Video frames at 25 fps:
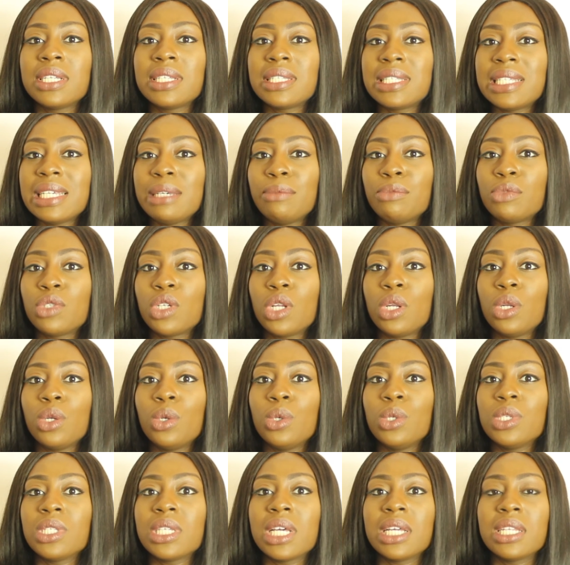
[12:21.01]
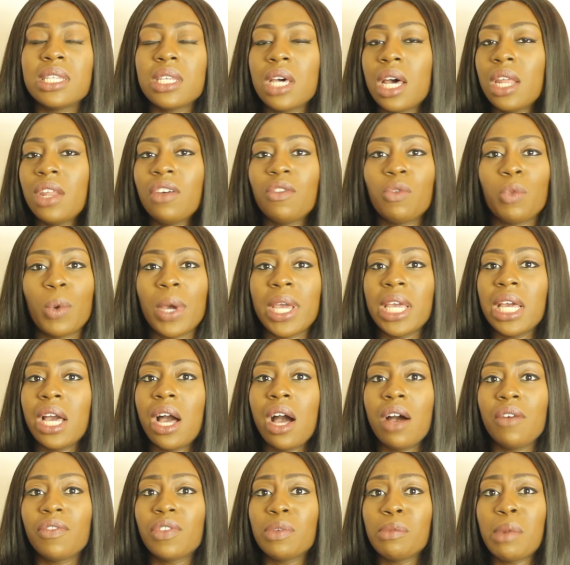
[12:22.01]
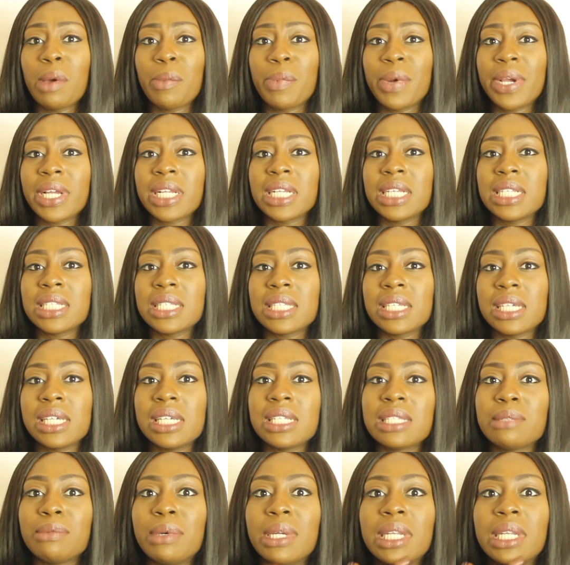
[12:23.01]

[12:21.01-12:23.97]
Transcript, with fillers: seem to lose a ton of weight after my pregnancies.